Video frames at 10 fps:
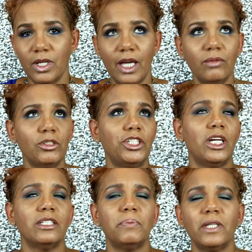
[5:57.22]
it was
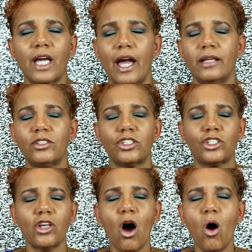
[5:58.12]
just became
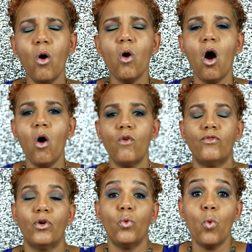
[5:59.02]
so
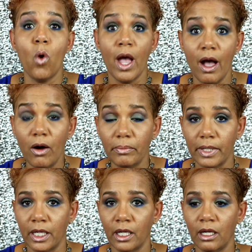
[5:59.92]

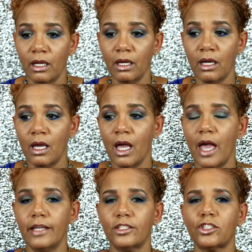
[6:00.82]
overwhelming
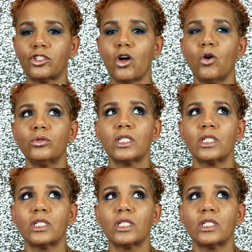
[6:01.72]
and so